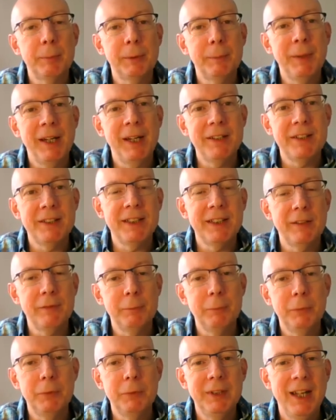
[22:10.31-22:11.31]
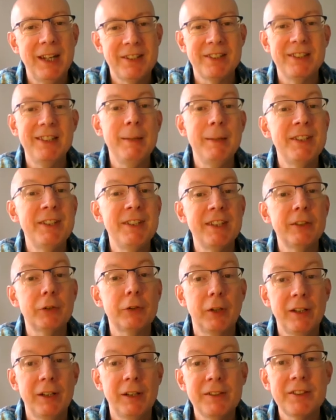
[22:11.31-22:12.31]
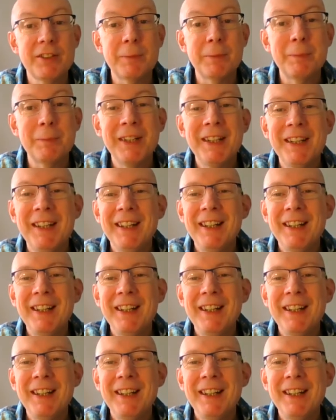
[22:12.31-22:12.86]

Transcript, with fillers: prepared to give less limited grants.